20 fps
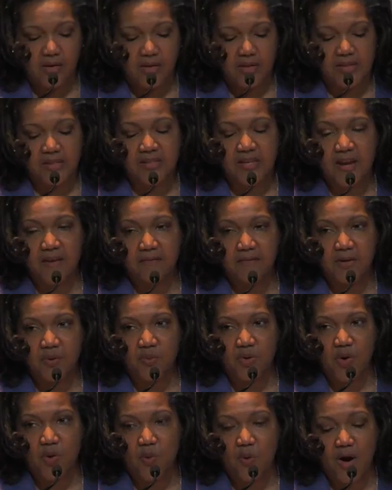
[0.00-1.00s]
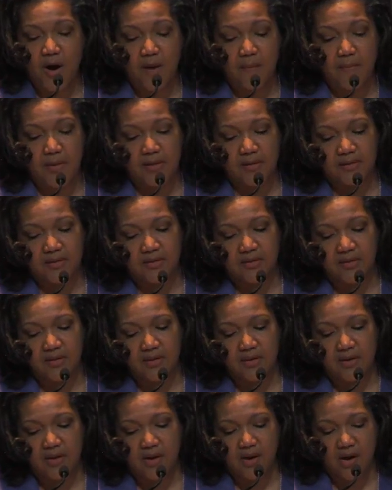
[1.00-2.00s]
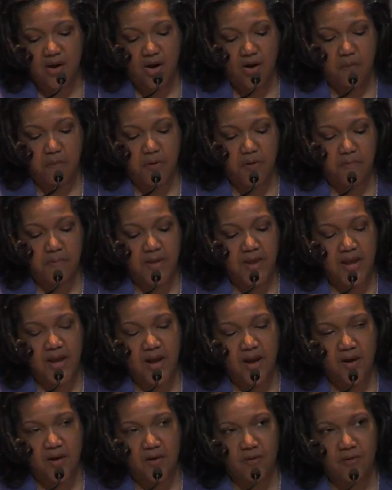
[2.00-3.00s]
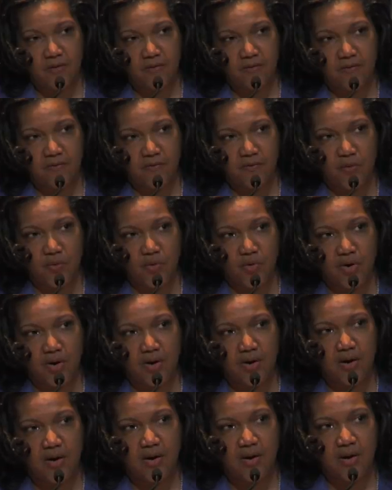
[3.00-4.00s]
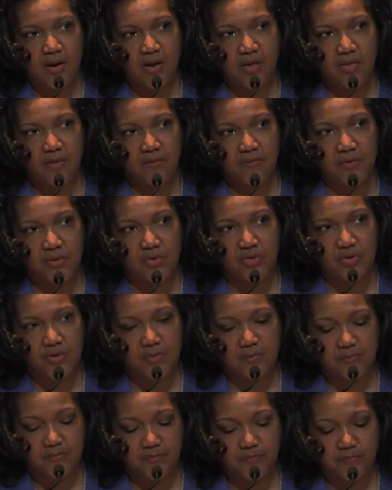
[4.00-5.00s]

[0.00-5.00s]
safety requirements are prepared for the future.